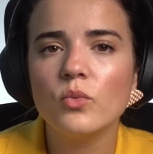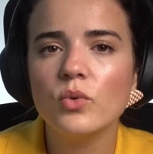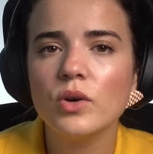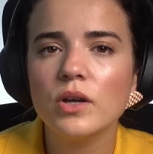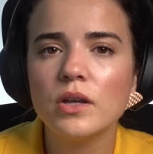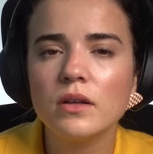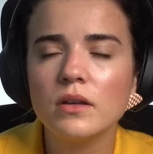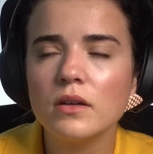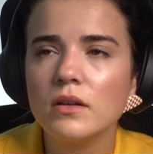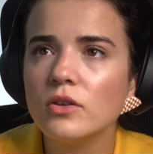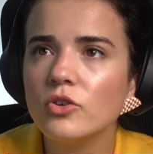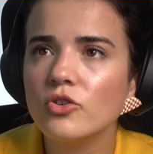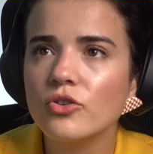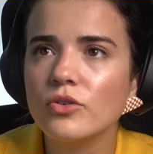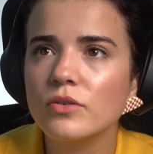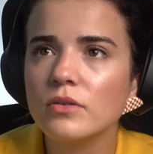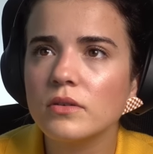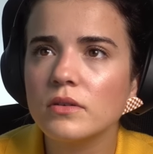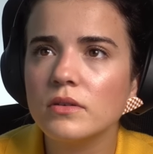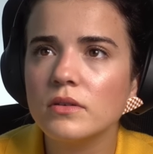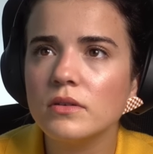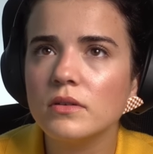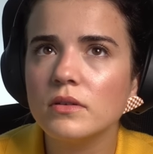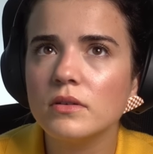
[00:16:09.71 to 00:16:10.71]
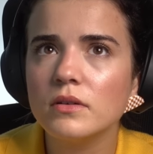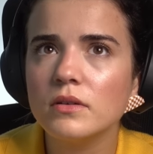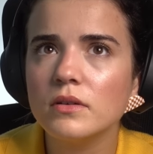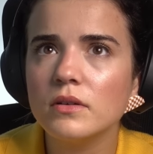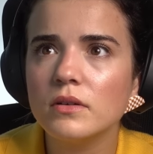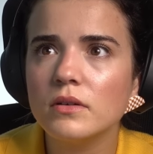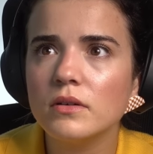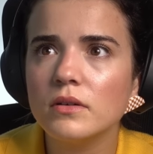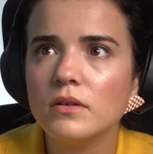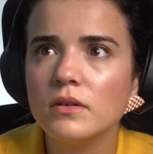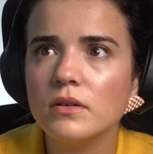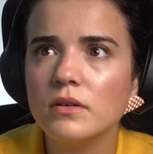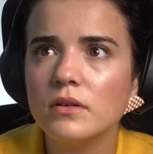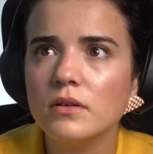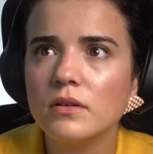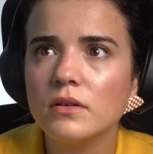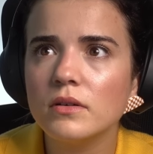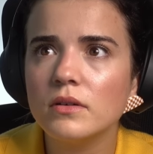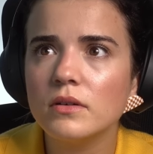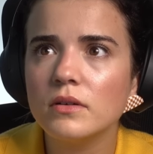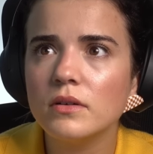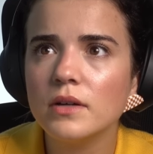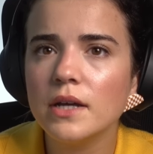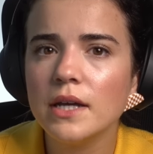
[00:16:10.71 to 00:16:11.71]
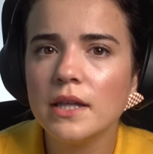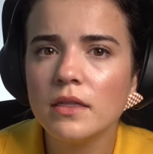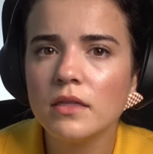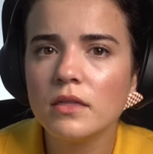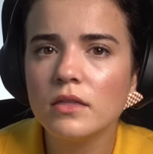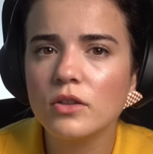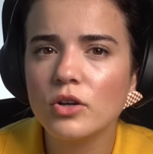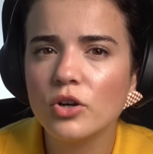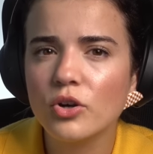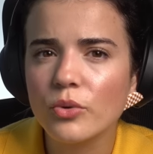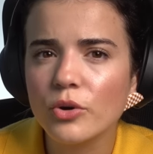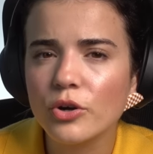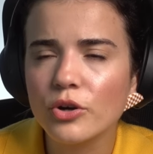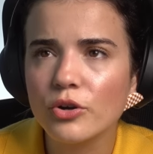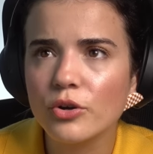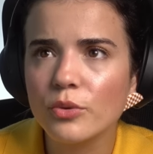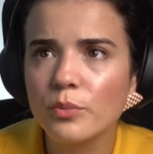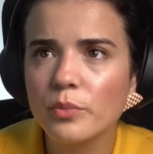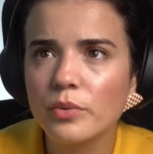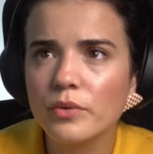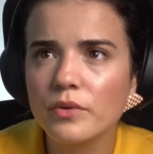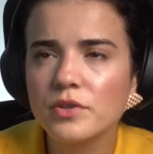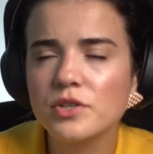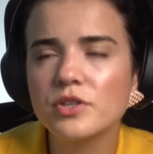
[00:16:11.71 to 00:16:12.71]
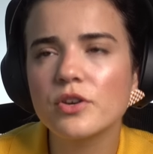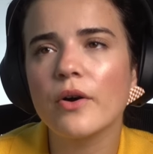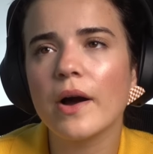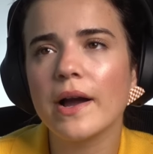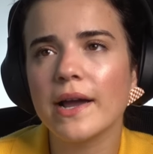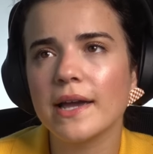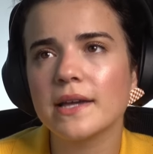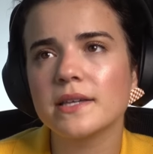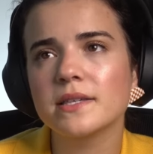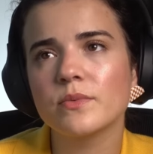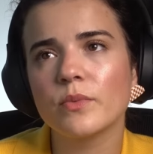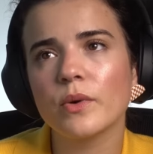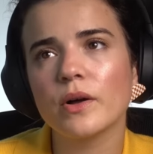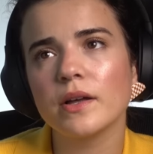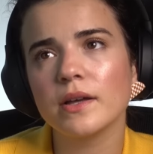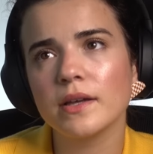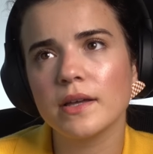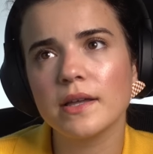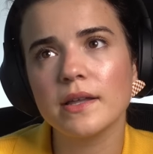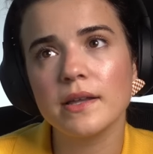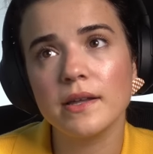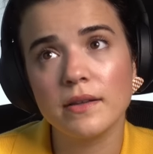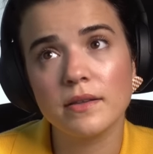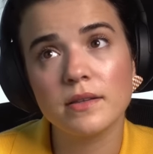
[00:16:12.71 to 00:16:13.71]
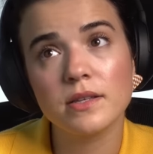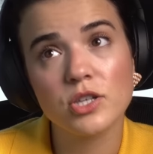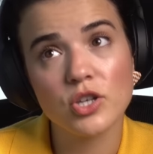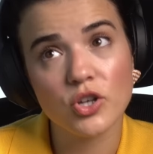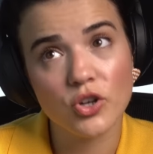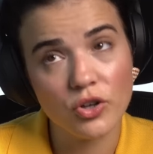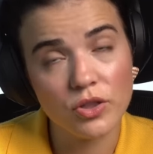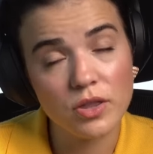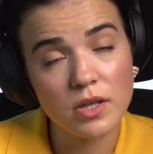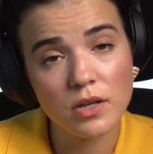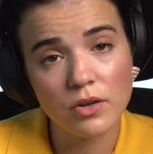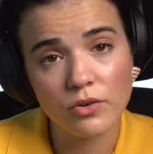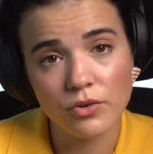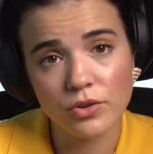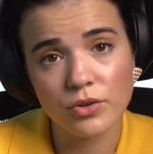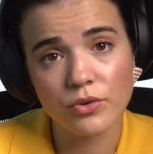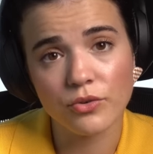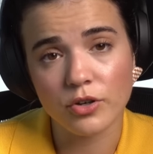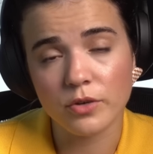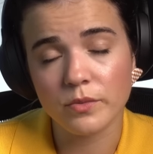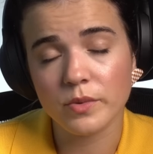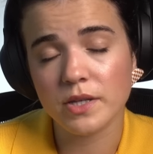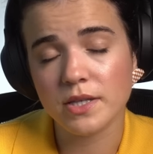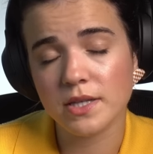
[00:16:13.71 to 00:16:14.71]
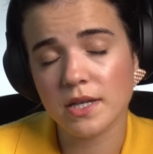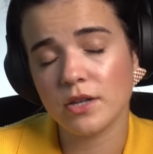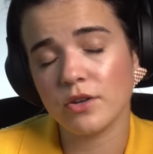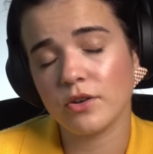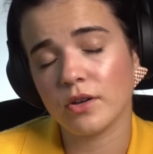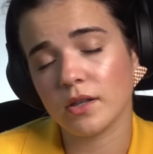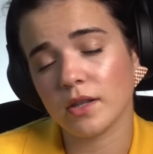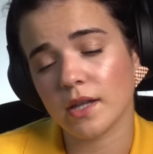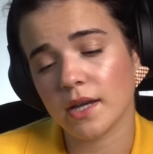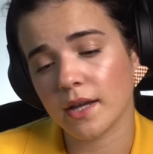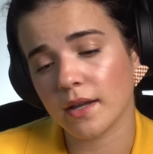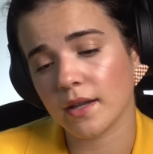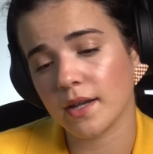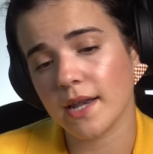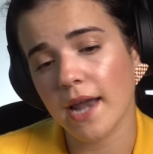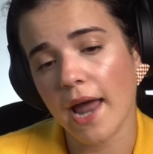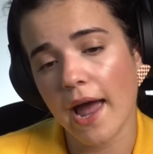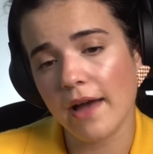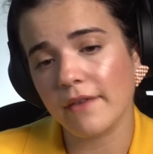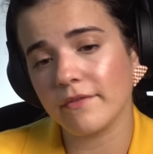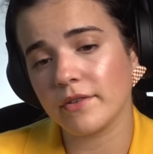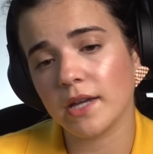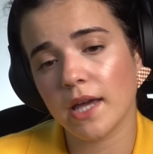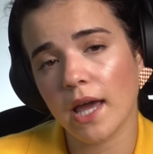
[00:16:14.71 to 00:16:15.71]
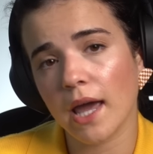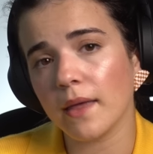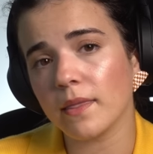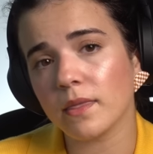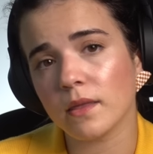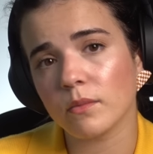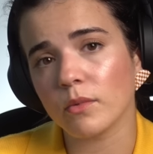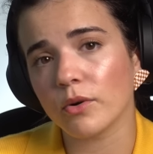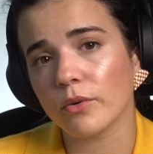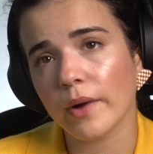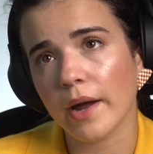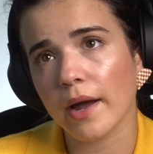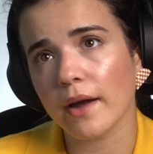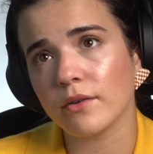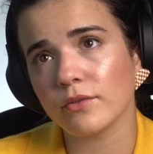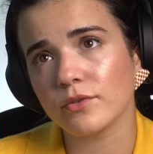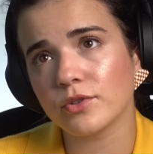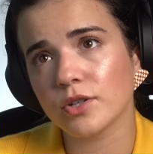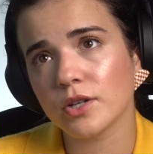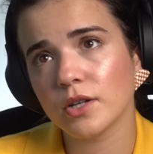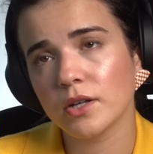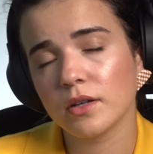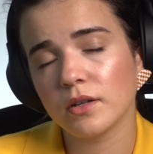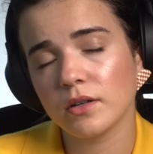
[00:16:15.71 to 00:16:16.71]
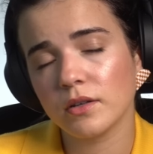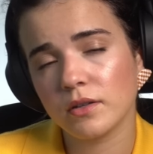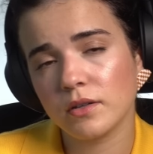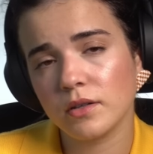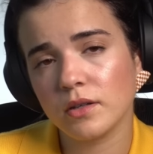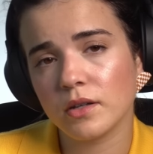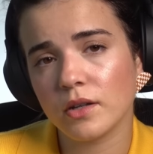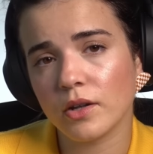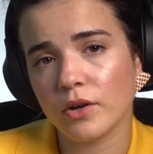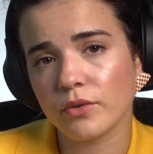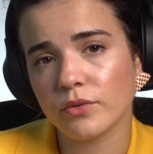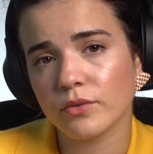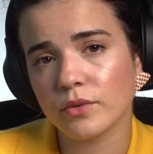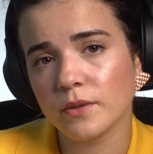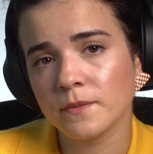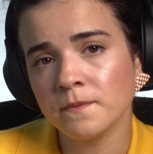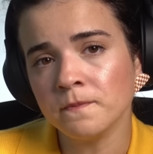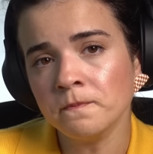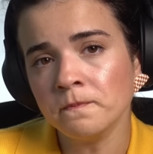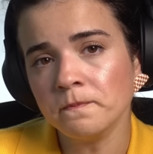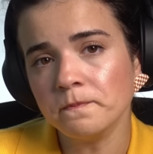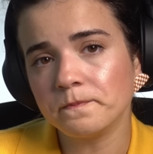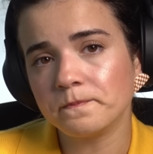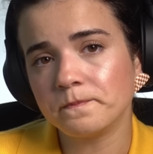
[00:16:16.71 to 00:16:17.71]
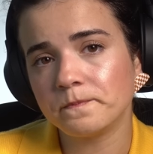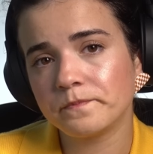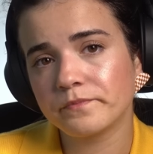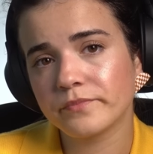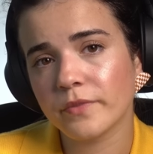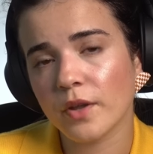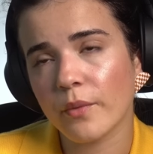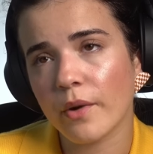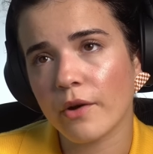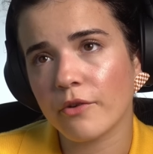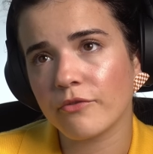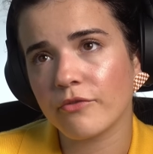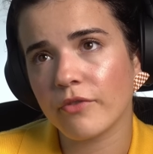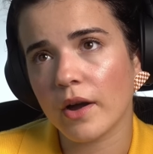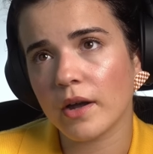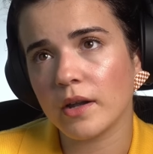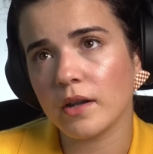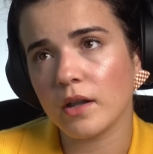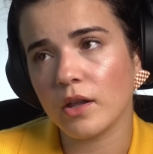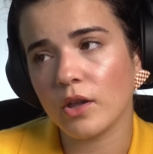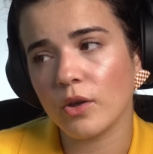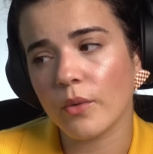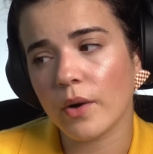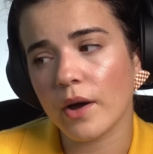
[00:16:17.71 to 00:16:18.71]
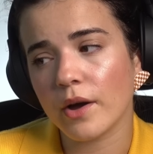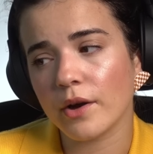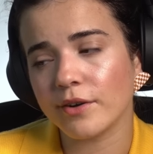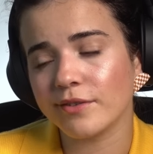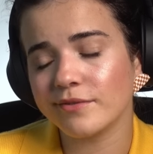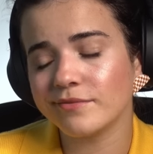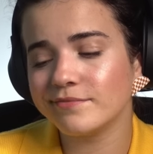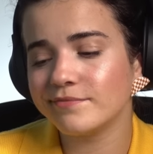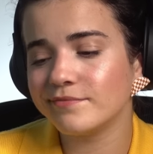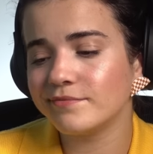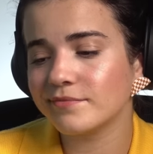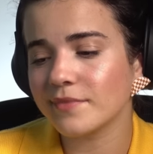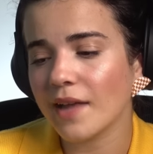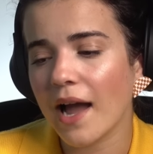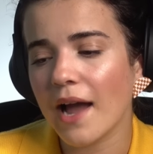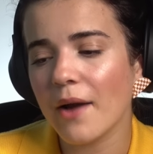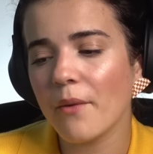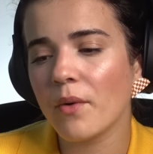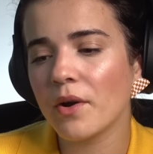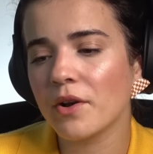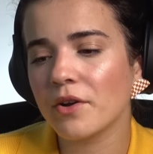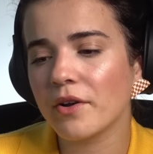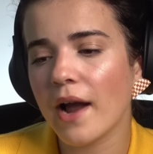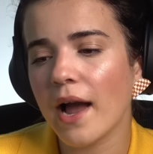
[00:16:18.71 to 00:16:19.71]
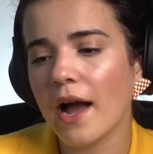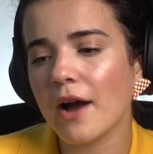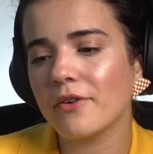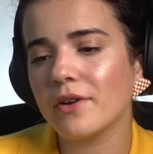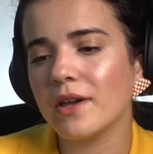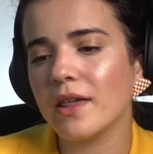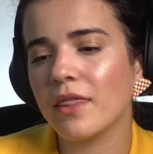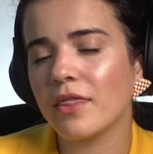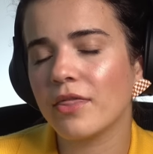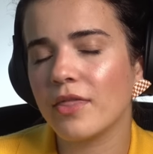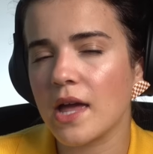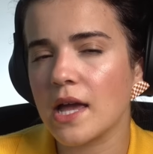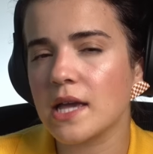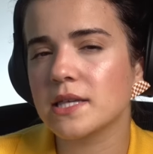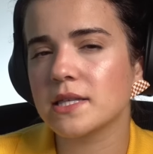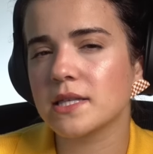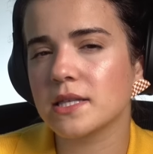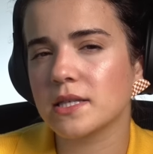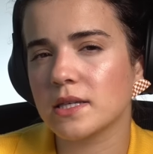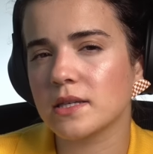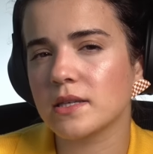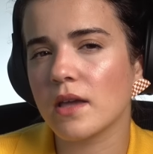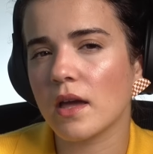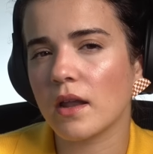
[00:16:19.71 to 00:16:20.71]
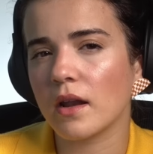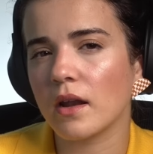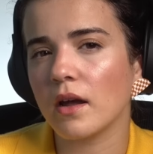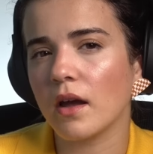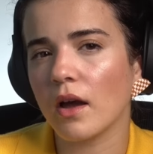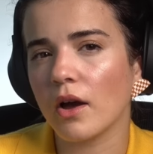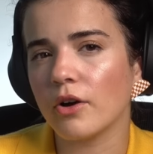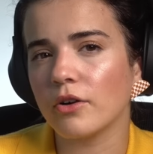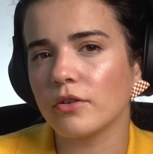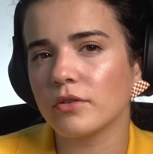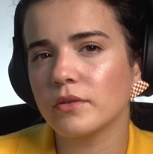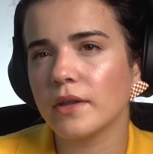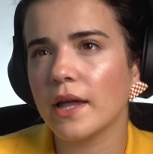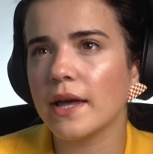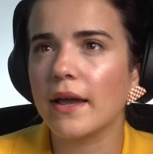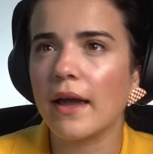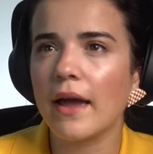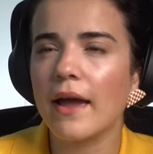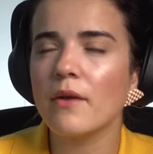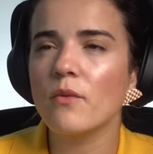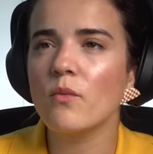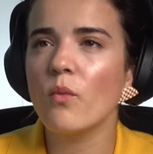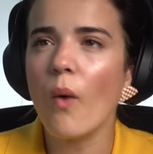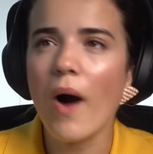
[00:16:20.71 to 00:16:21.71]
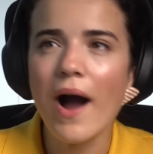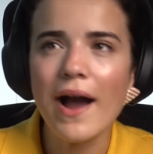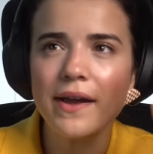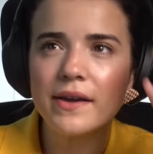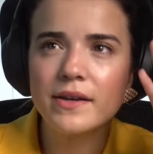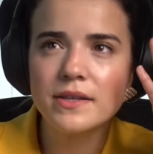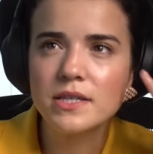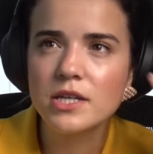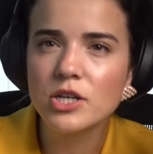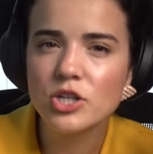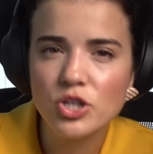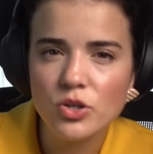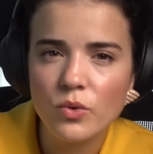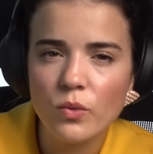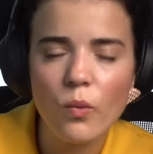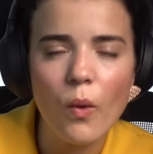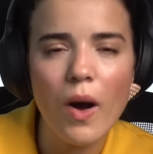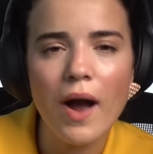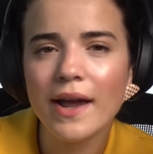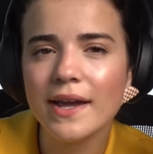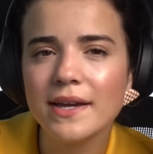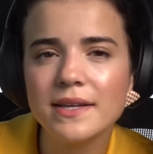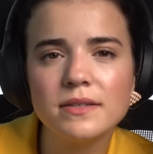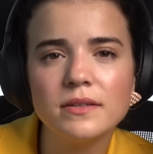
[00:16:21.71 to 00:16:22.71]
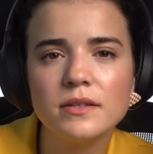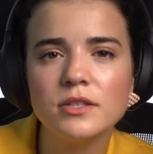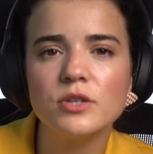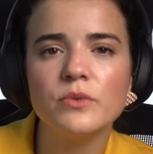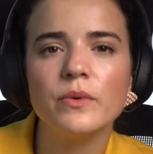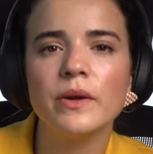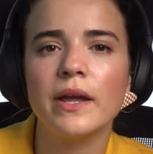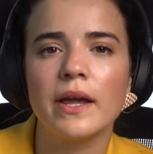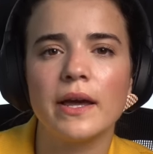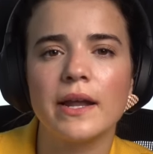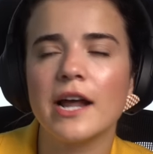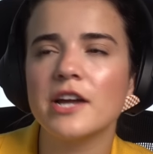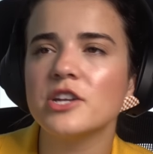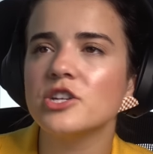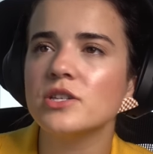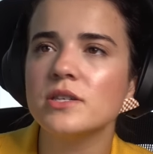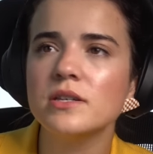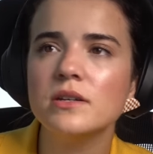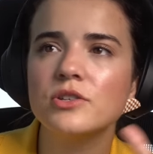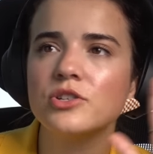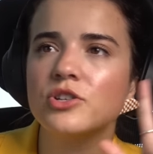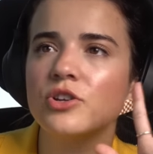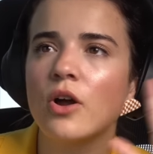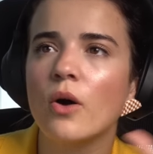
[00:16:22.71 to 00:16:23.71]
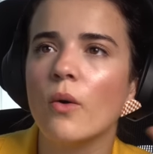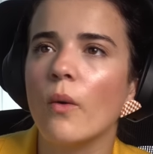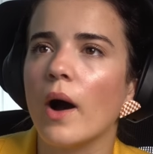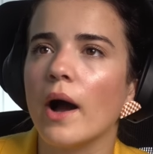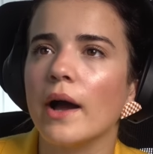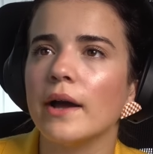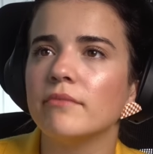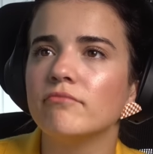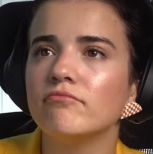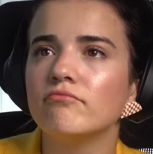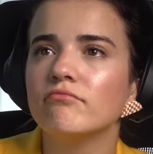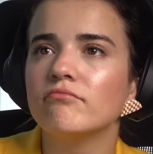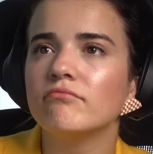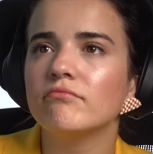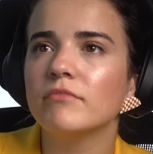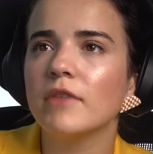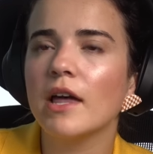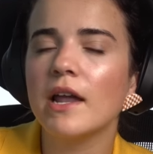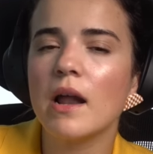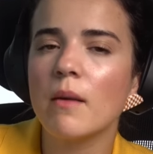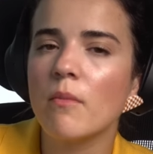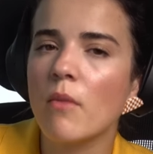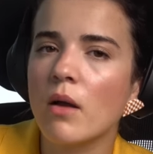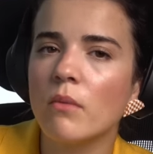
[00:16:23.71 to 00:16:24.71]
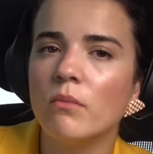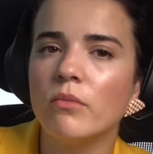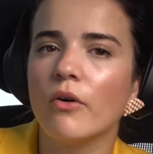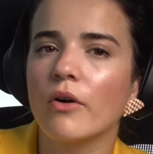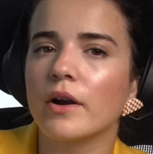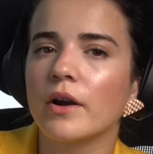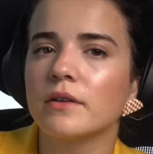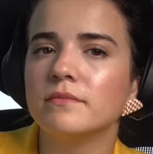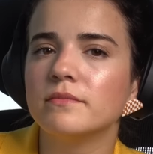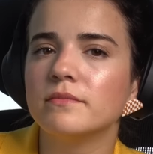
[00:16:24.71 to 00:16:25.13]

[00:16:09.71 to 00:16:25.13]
You're in the group, so I guess, well, it's a good thing you're in the group, because then you can, like, navigate them around, you know, around finding you out. I wonder how he thinks this is gonna go. Like, and why is he doing it? I just need to know why. Then I'm on board.